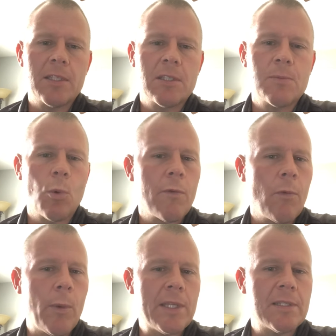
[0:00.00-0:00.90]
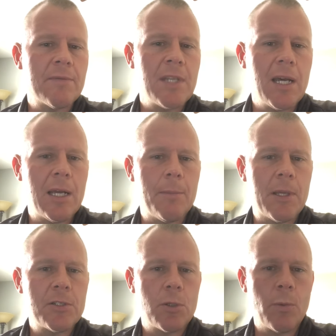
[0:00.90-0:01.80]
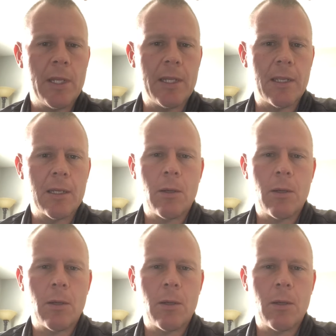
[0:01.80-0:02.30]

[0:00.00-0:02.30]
it's just more of a waste of time as you're reading?